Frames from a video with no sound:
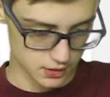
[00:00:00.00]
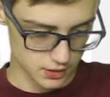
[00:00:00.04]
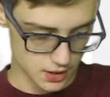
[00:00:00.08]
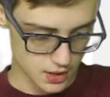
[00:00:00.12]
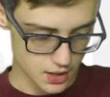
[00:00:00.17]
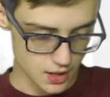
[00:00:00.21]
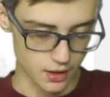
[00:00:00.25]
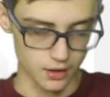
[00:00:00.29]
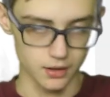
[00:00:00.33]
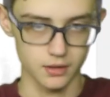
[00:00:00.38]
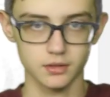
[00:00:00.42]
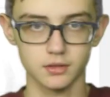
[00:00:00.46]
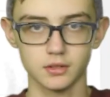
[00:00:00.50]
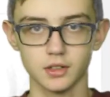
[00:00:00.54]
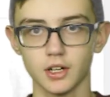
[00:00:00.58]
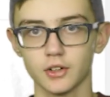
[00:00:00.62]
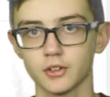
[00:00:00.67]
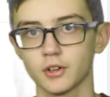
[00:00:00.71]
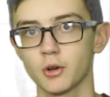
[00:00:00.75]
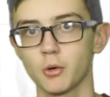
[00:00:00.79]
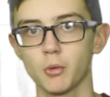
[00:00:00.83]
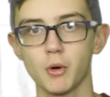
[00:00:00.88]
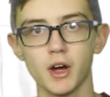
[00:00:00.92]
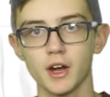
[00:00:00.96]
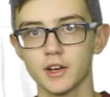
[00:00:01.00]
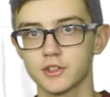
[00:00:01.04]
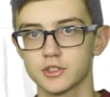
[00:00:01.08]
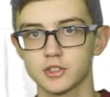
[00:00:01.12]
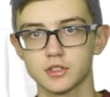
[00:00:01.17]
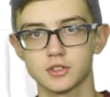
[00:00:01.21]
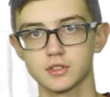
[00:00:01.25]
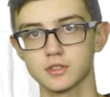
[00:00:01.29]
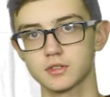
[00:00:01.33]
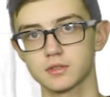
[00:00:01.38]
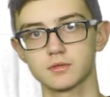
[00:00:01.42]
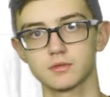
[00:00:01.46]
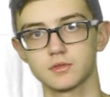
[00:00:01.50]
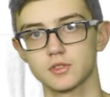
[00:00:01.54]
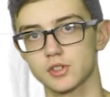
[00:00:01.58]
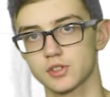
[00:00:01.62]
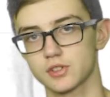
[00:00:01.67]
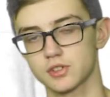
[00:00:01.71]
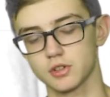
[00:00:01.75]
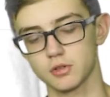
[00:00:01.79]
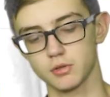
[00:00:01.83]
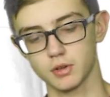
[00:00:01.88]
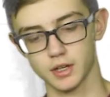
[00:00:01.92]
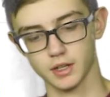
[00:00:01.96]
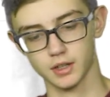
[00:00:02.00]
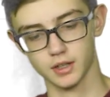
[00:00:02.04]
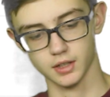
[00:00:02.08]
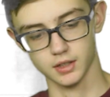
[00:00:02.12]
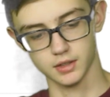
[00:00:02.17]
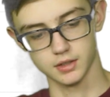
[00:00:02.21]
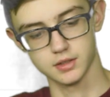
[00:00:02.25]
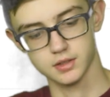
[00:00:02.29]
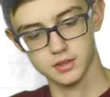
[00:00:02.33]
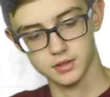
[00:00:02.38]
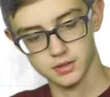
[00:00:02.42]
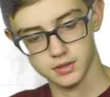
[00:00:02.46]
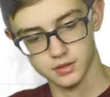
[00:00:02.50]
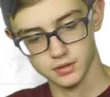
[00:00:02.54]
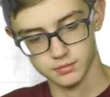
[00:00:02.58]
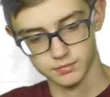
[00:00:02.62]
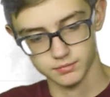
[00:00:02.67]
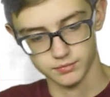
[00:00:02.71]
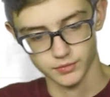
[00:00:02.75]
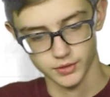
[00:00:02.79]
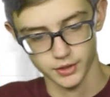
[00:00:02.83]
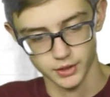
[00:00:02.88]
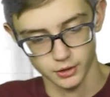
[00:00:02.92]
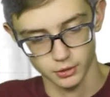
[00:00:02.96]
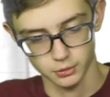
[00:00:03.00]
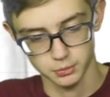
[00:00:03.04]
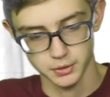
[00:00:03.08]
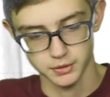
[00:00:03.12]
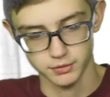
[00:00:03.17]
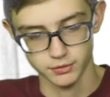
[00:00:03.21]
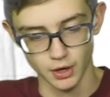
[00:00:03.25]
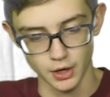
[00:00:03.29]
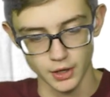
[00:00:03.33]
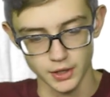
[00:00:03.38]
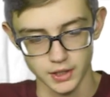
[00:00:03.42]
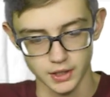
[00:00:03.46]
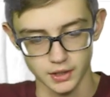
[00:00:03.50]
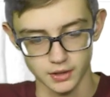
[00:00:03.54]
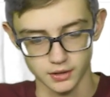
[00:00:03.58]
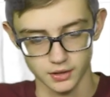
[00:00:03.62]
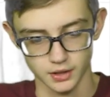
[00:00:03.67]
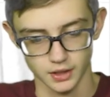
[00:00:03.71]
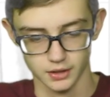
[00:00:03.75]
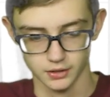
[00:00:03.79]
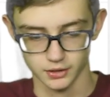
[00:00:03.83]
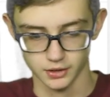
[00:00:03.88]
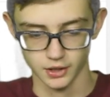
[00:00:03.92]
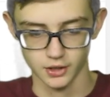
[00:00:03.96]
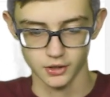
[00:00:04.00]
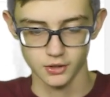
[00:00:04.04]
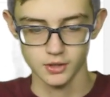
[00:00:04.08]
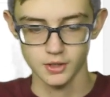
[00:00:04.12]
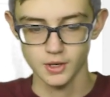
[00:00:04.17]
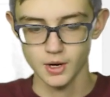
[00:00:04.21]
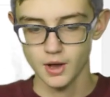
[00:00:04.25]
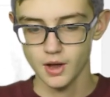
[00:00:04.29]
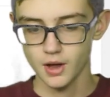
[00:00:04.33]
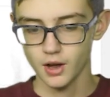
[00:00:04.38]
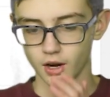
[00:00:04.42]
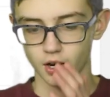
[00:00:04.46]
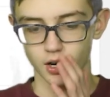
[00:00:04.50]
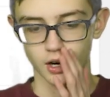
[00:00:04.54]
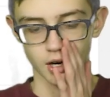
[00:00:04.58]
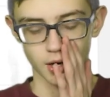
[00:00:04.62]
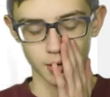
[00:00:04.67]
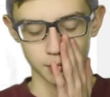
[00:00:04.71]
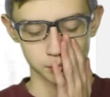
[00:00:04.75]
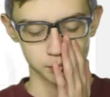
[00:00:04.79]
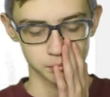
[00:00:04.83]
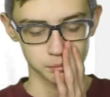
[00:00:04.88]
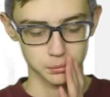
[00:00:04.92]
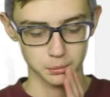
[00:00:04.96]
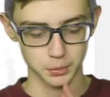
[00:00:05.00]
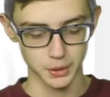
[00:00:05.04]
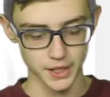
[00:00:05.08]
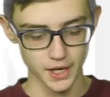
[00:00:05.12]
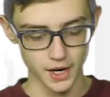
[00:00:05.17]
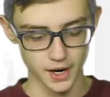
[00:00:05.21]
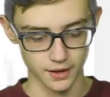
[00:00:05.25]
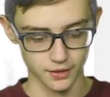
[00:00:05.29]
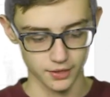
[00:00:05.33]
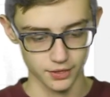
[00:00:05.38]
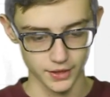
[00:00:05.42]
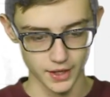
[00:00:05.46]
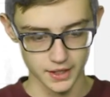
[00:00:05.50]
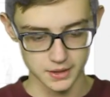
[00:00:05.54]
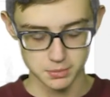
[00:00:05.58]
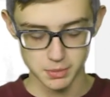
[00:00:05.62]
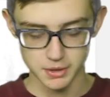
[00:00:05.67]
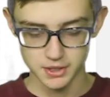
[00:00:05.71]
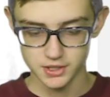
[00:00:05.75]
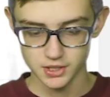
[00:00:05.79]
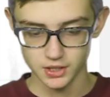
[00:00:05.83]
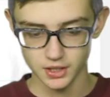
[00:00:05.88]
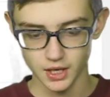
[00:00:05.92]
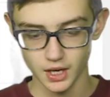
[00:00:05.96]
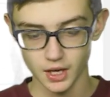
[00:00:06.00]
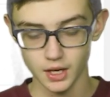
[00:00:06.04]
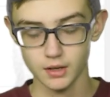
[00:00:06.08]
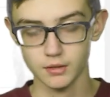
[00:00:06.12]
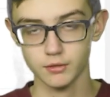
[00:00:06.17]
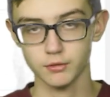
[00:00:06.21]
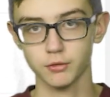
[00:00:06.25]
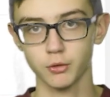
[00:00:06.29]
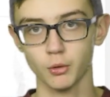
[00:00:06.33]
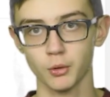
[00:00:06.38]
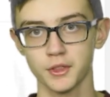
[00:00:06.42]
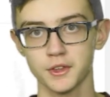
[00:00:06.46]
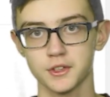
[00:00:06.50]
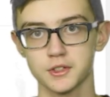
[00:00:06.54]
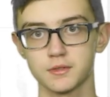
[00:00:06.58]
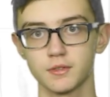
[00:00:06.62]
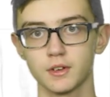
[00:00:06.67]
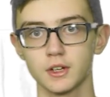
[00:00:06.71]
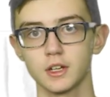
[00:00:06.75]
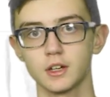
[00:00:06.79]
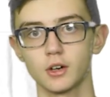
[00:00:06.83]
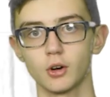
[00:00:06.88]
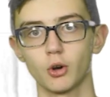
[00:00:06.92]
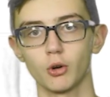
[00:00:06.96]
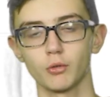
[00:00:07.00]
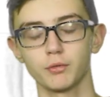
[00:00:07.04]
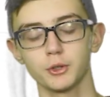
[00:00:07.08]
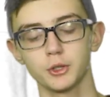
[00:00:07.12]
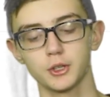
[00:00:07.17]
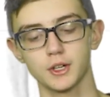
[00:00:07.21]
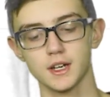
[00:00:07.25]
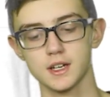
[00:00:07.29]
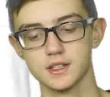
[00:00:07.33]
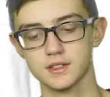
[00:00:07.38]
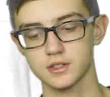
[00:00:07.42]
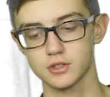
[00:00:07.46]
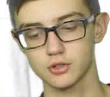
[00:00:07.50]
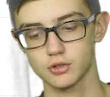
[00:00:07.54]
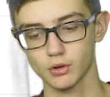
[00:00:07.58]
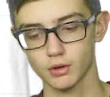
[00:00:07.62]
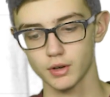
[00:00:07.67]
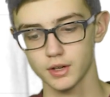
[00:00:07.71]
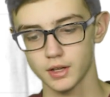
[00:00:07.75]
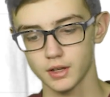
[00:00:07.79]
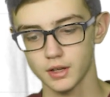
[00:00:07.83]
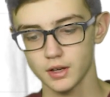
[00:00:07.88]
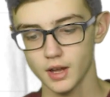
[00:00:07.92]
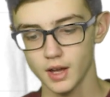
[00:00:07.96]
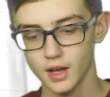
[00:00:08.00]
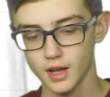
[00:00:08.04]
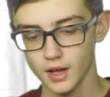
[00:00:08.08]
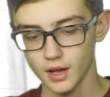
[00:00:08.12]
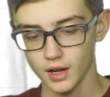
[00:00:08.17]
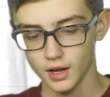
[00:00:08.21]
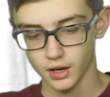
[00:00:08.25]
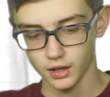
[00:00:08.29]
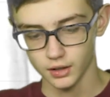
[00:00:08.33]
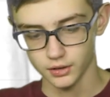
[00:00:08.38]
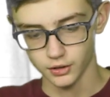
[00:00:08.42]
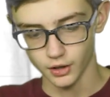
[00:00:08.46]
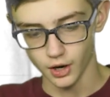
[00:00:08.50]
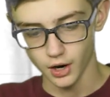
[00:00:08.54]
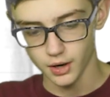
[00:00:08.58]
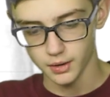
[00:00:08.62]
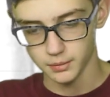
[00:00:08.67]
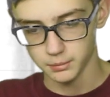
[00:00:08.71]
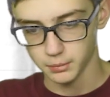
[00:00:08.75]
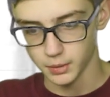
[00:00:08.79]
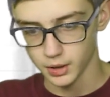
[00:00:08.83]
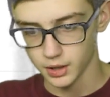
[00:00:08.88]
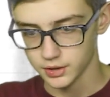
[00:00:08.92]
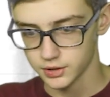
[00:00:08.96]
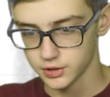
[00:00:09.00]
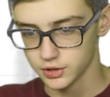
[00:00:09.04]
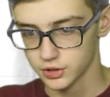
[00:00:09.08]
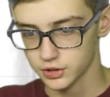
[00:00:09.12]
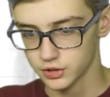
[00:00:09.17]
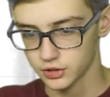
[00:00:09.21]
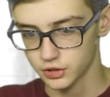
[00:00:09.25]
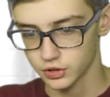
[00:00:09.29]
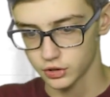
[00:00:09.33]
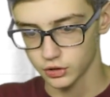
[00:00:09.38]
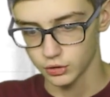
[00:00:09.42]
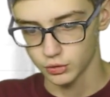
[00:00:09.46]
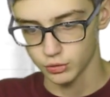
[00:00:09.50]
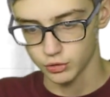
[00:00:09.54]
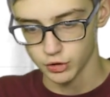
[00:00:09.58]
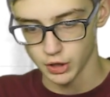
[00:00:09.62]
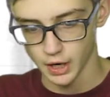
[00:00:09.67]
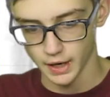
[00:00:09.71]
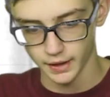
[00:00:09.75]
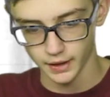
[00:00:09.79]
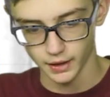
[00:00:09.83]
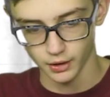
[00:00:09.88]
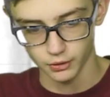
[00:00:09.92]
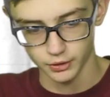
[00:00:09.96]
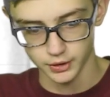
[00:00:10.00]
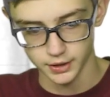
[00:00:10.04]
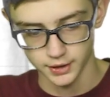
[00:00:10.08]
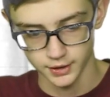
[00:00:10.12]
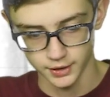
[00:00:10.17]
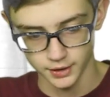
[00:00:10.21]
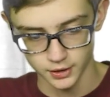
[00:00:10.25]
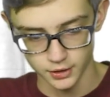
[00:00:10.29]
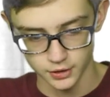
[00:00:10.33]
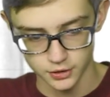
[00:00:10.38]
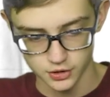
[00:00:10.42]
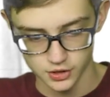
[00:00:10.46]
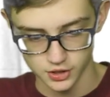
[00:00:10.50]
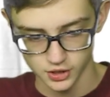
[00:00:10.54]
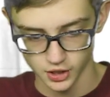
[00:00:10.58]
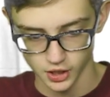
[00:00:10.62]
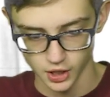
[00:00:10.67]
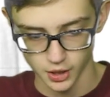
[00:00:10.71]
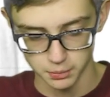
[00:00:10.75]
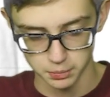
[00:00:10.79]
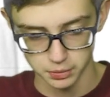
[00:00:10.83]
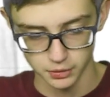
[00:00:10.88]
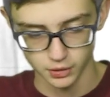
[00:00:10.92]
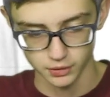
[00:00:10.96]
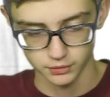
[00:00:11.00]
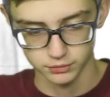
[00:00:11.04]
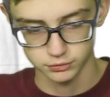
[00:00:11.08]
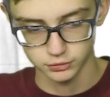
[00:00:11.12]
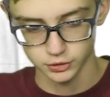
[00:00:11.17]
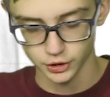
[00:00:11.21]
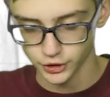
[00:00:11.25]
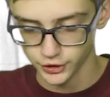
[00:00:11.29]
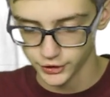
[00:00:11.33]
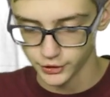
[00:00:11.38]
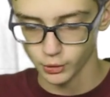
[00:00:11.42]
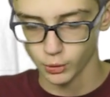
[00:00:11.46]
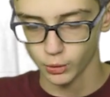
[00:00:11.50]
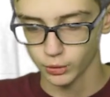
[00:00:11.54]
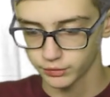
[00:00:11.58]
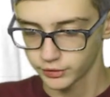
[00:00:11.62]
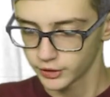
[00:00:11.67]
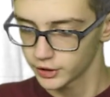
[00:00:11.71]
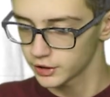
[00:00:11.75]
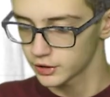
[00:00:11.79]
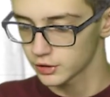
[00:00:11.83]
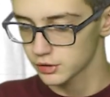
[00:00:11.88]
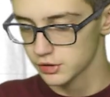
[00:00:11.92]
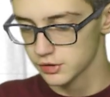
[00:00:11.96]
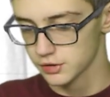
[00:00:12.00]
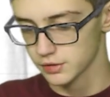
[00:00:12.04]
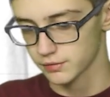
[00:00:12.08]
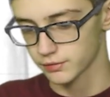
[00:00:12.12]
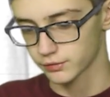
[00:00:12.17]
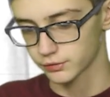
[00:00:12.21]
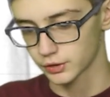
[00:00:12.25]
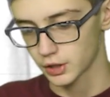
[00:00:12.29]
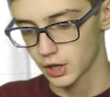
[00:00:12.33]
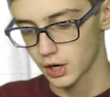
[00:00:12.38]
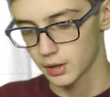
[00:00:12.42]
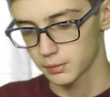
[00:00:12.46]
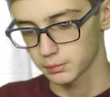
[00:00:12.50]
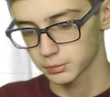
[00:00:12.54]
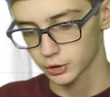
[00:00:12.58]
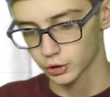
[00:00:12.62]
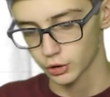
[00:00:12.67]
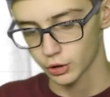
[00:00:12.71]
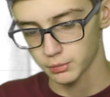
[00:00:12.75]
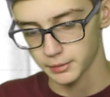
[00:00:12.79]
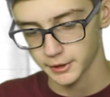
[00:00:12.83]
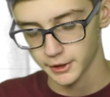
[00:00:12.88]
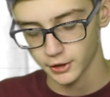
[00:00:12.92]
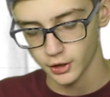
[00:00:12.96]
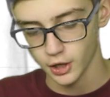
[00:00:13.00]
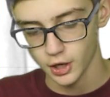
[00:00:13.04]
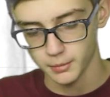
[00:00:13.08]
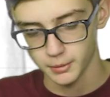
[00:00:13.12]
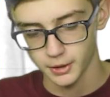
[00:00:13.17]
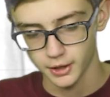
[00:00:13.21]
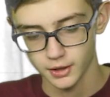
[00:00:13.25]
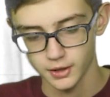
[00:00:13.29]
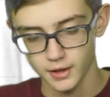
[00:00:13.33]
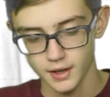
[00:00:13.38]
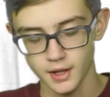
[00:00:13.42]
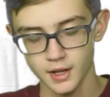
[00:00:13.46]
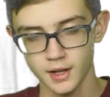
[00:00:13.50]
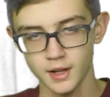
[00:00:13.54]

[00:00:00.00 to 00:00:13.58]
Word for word: yeah, I don't know why, just just do it, cause it'll be funny. I don't know. Um, but yeah, that's basically it for this video. Hopefully you guys enjoyed it. Not much to check out here, just a couple of really old videos from Krom Kendama.